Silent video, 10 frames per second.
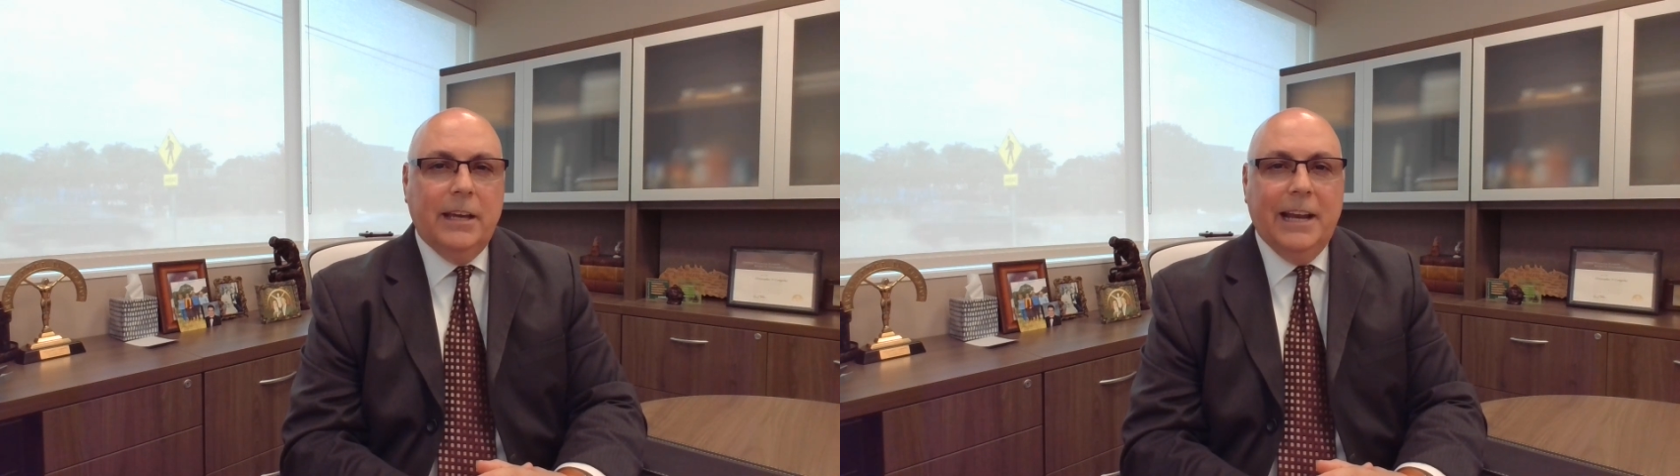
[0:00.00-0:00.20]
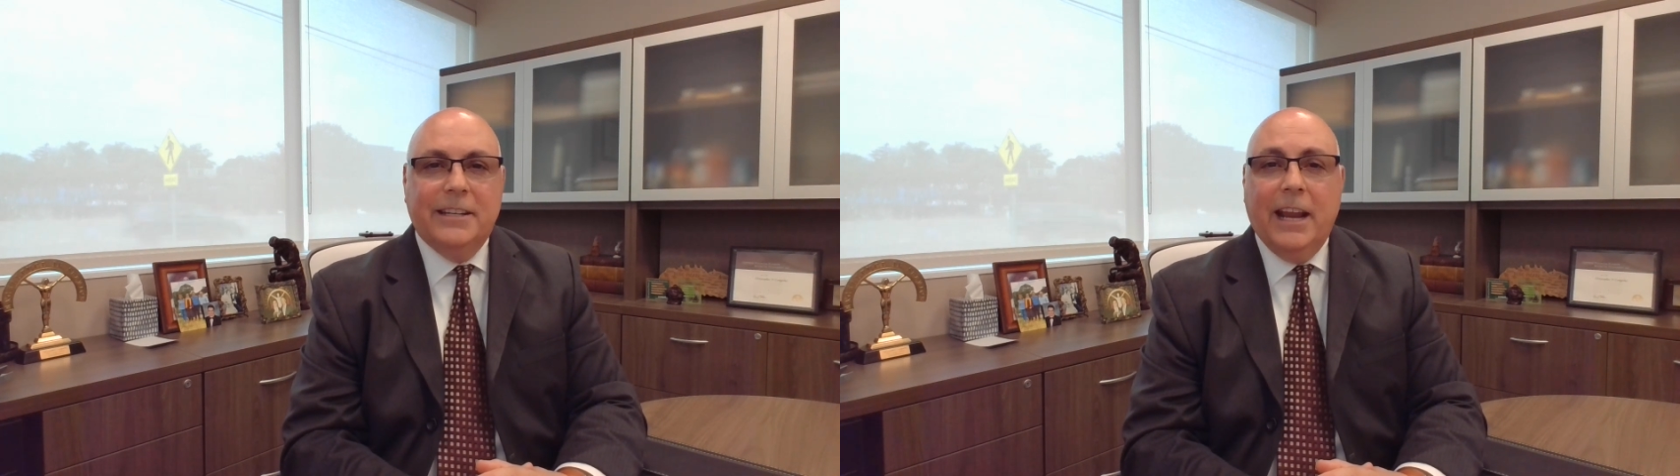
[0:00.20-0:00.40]

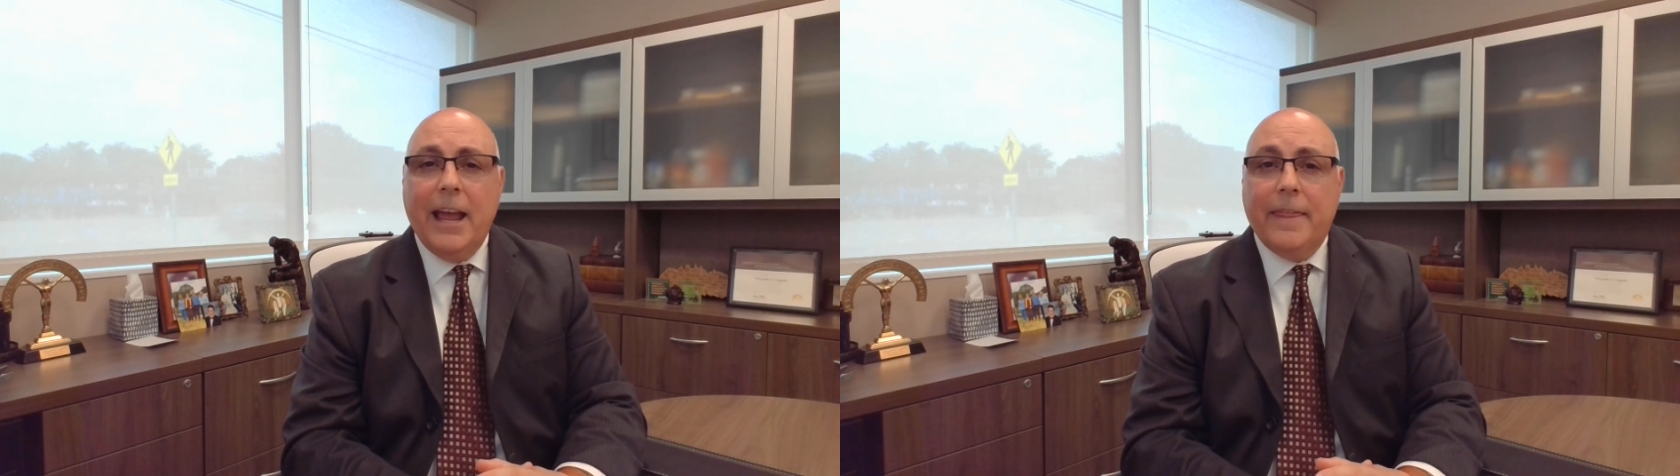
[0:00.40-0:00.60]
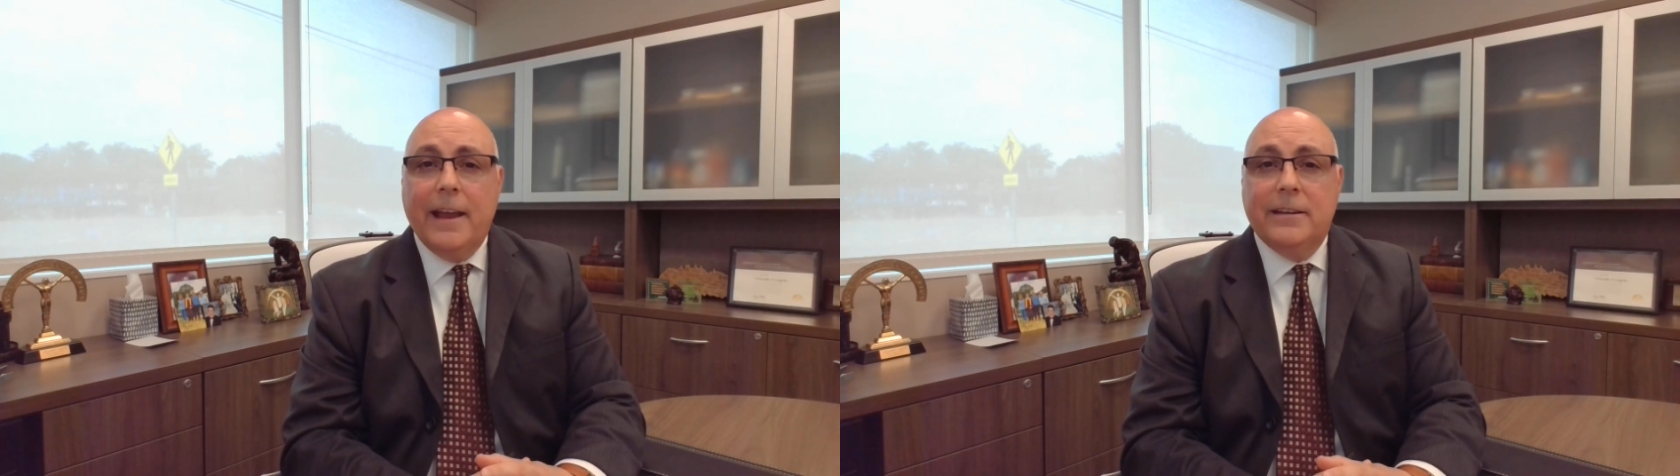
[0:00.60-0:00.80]
and today
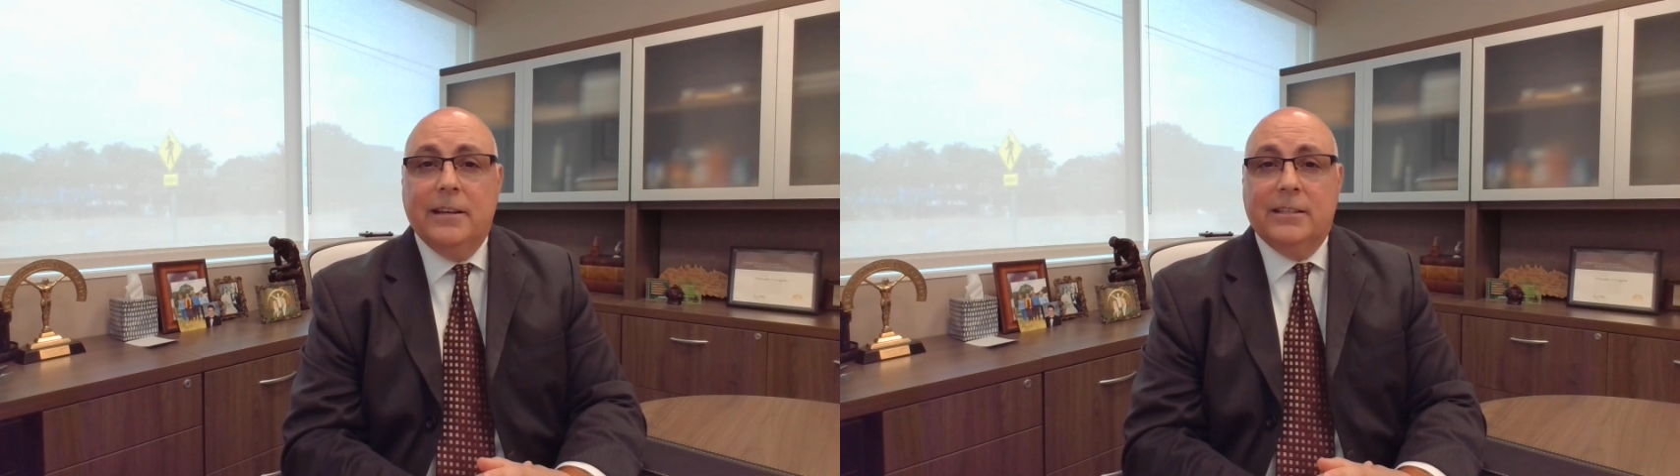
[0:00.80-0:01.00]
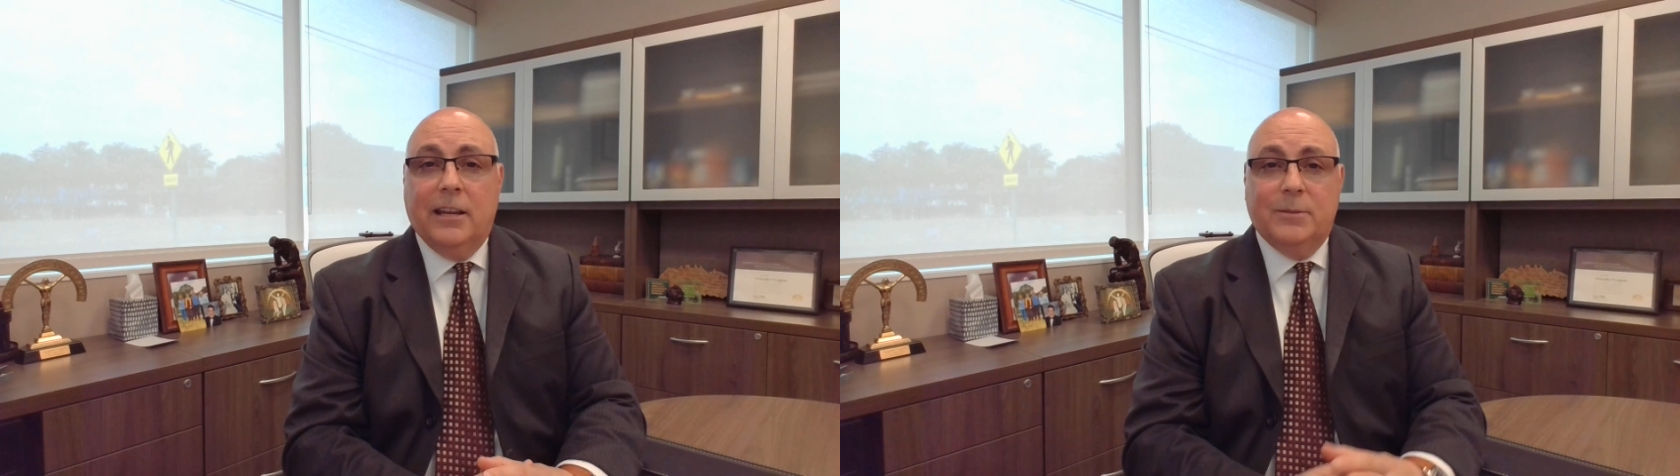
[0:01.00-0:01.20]
I'd like to
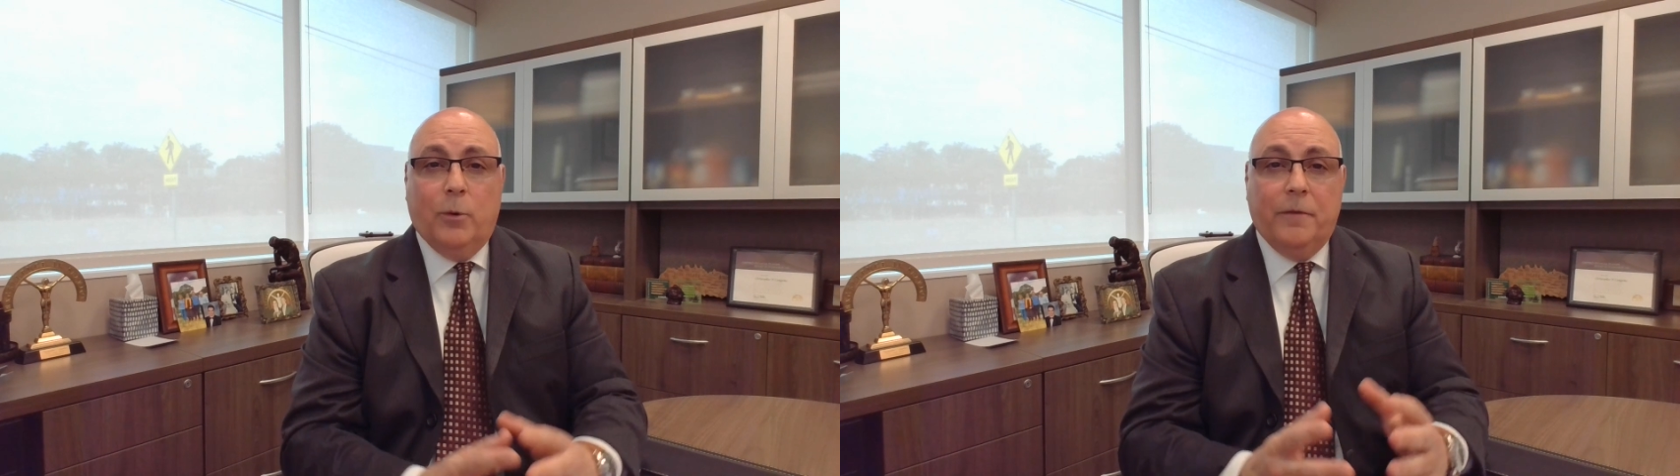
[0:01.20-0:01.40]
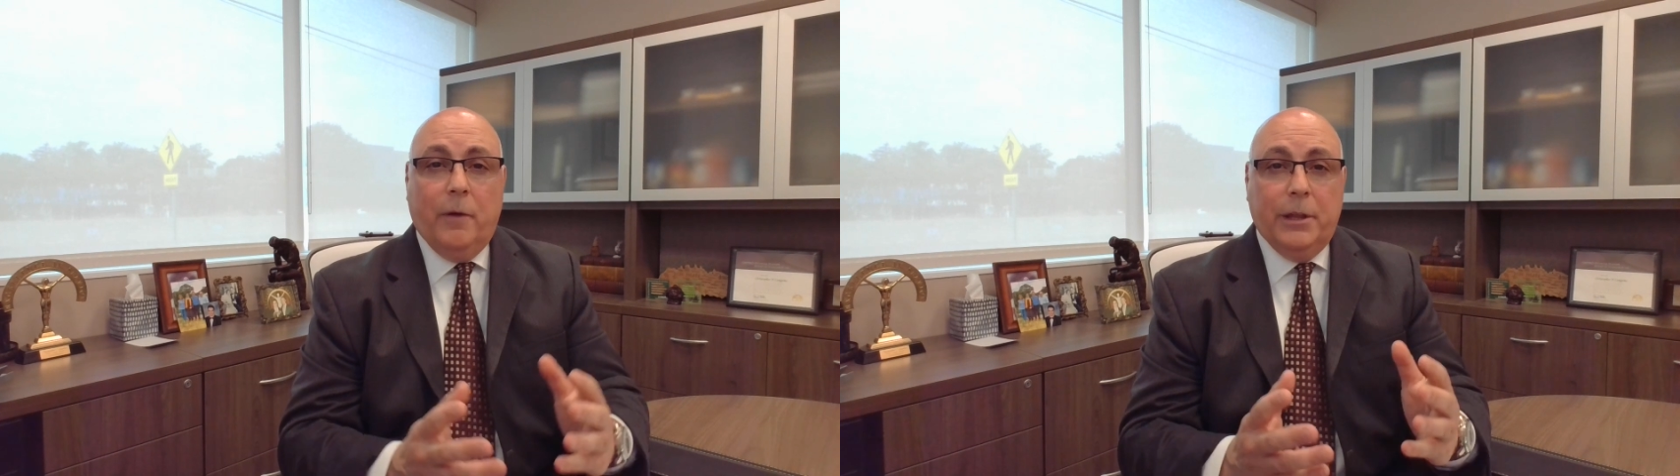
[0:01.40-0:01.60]
discuss
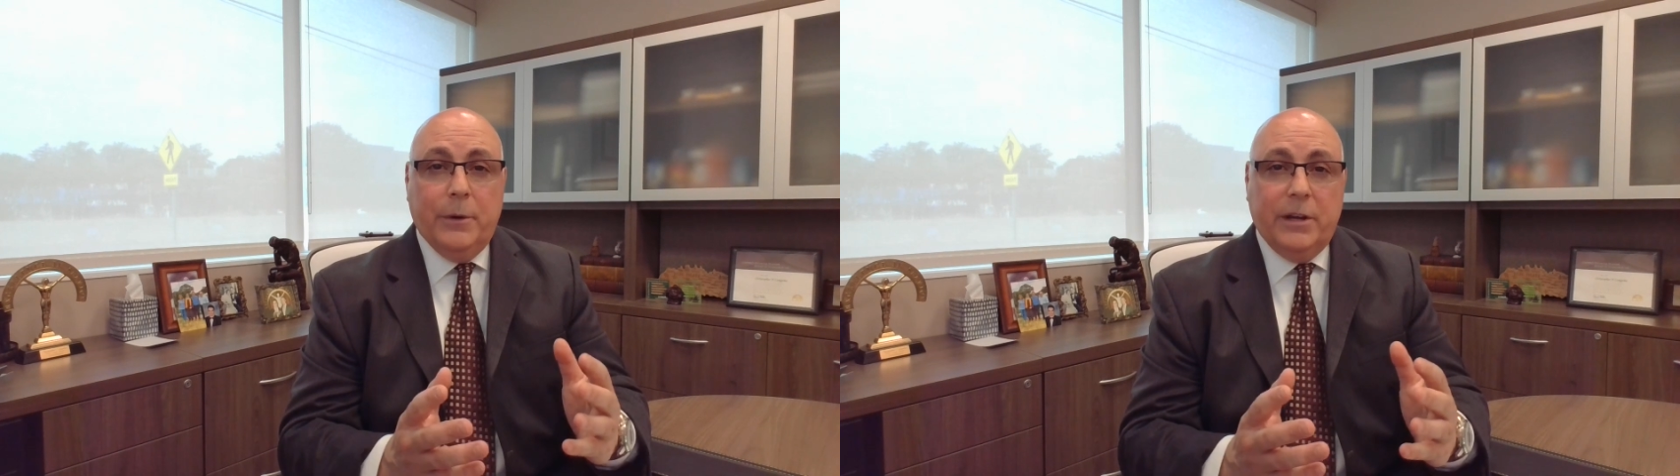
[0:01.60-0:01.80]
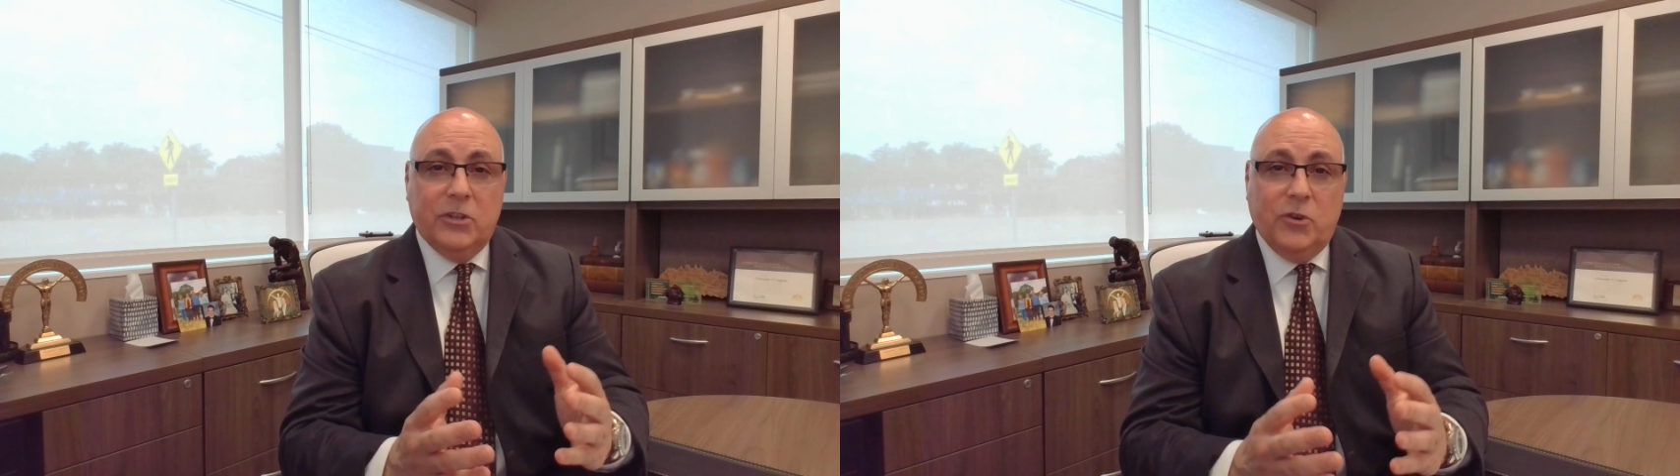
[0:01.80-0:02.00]

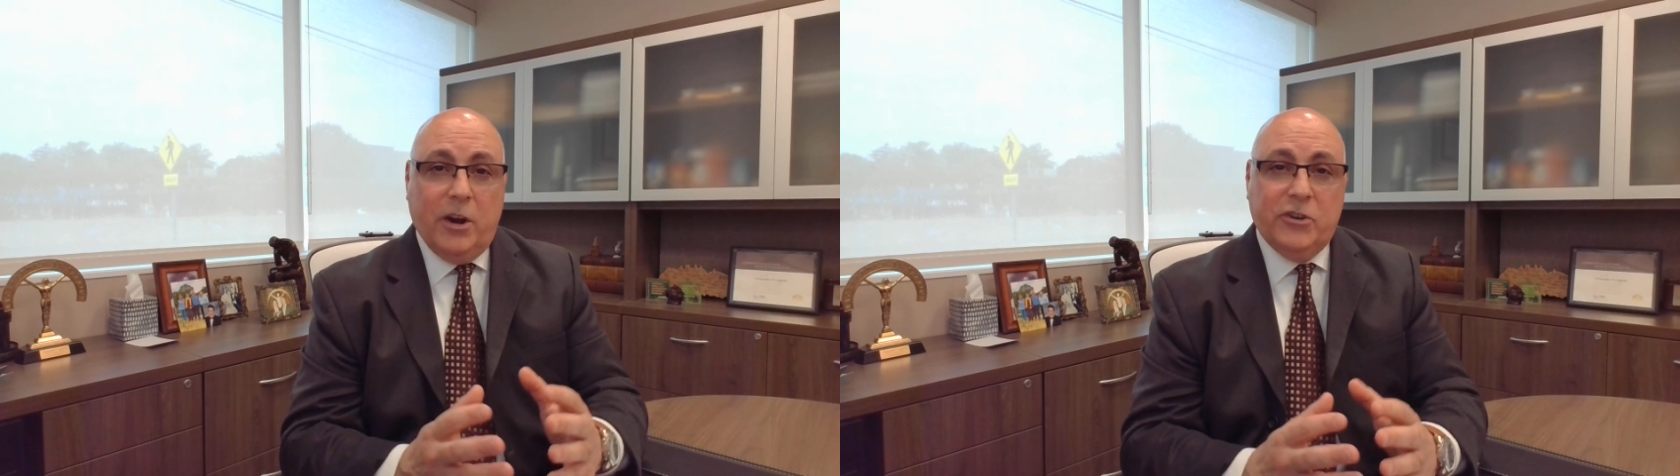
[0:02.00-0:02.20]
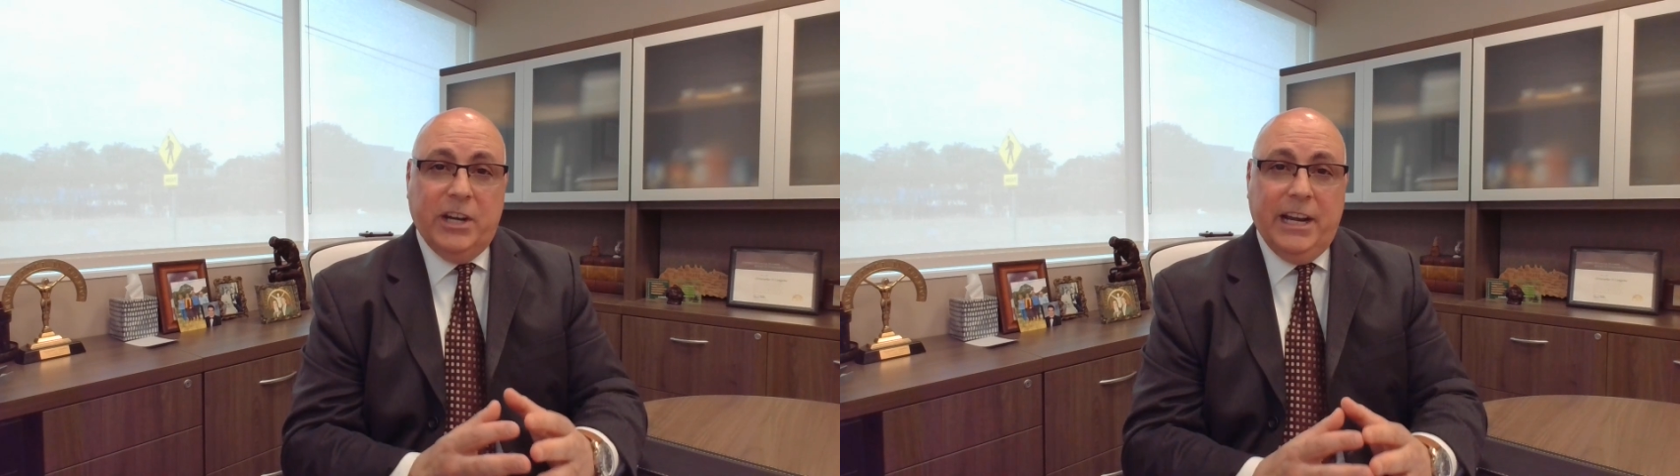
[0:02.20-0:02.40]
portfolio
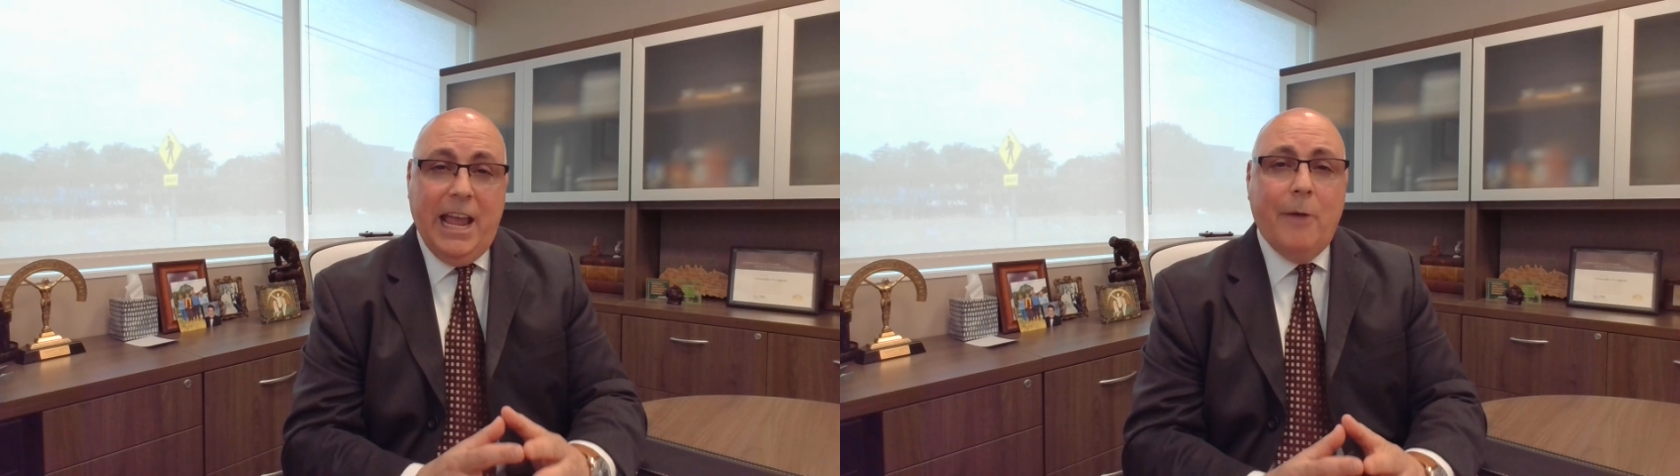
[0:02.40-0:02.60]
construction and